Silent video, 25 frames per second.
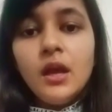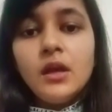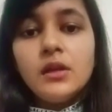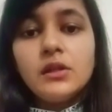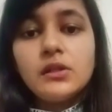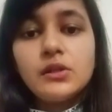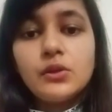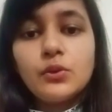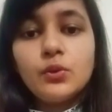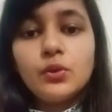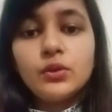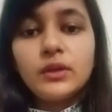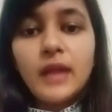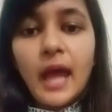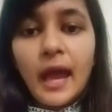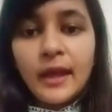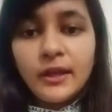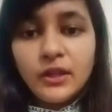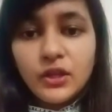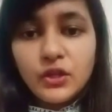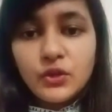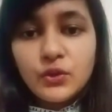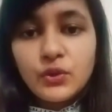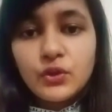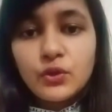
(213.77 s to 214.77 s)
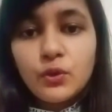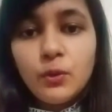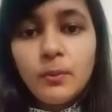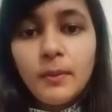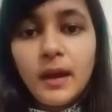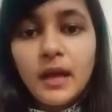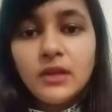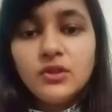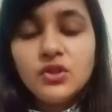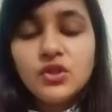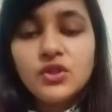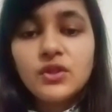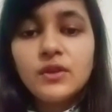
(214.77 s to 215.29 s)
So thank you so
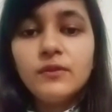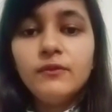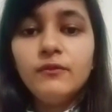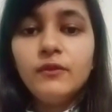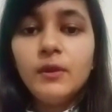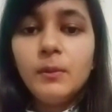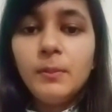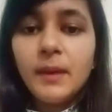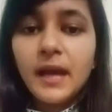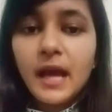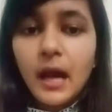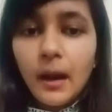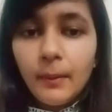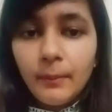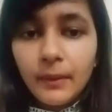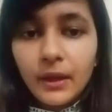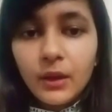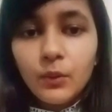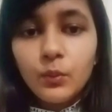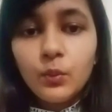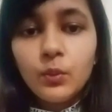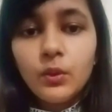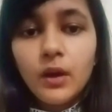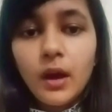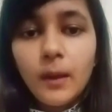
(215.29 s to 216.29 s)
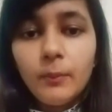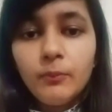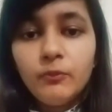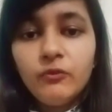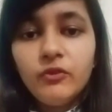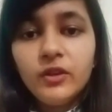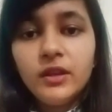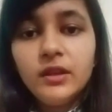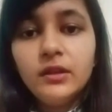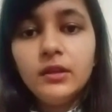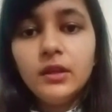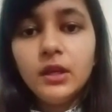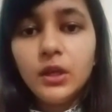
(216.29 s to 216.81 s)
much. We'll be coming up
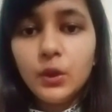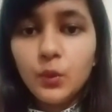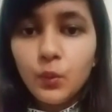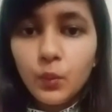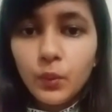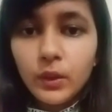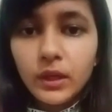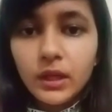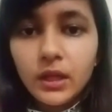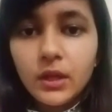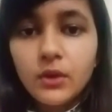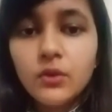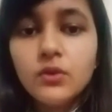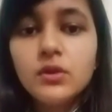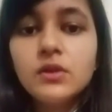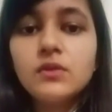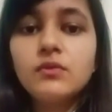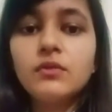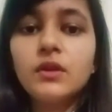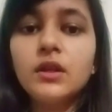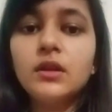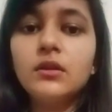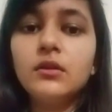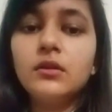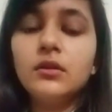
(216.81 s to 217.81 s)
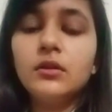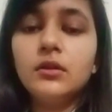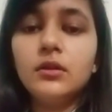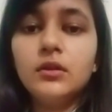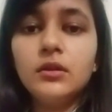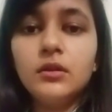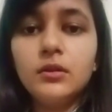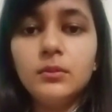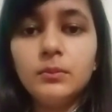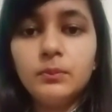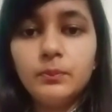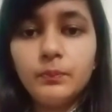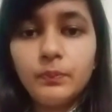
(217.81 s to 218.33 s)
with the new videos with
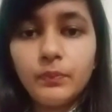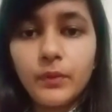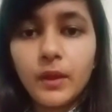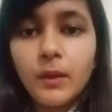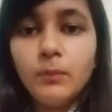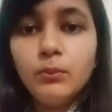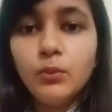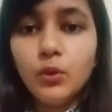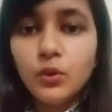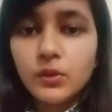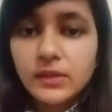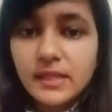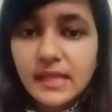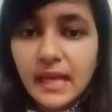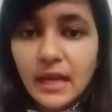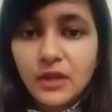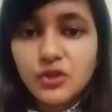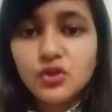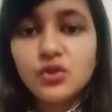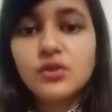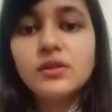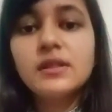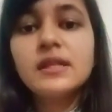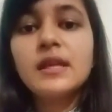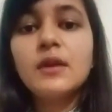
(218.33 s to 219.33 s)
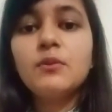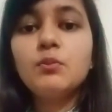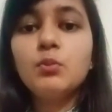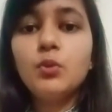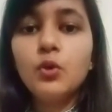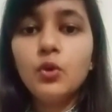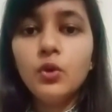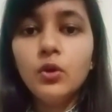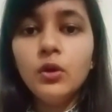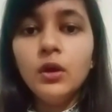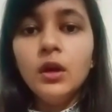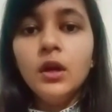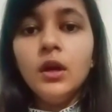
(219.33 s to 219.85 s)
the more sections and
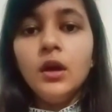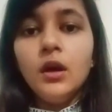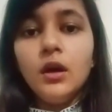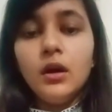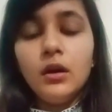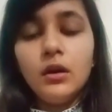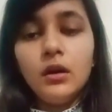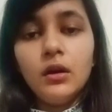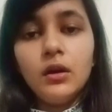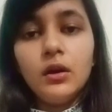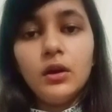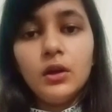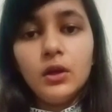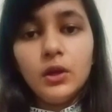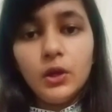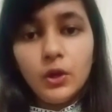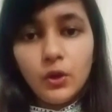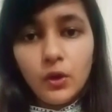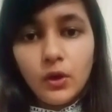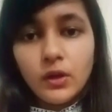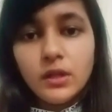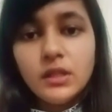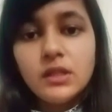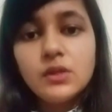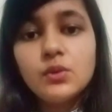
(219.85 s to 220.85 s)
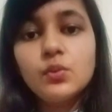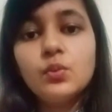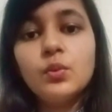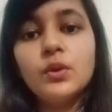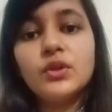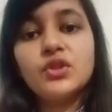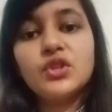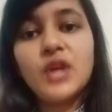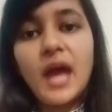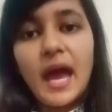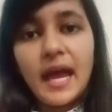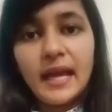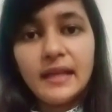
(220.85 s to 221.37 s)
more laws
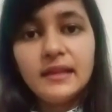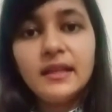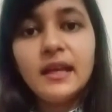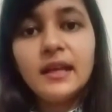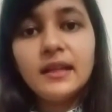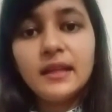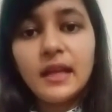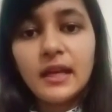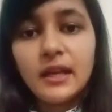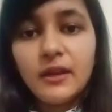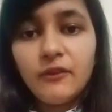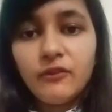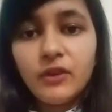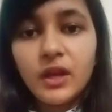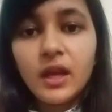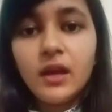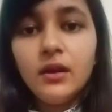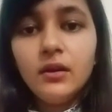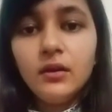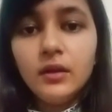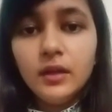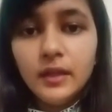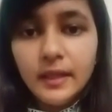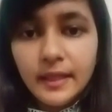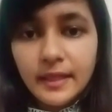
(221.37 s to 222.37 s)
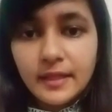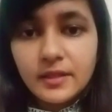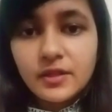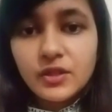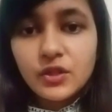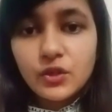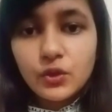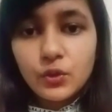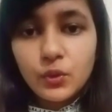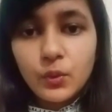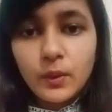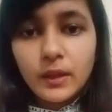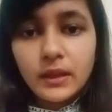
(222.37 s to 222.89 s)
which I think that every girl needs
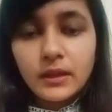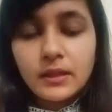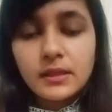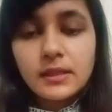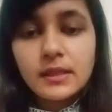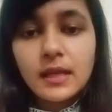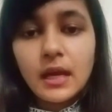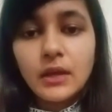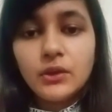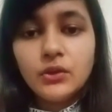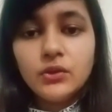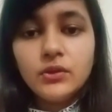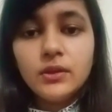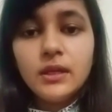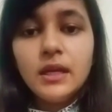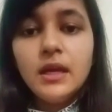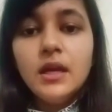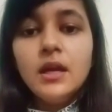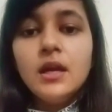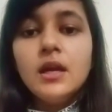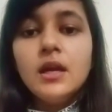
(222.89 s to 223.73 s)
to know in this country.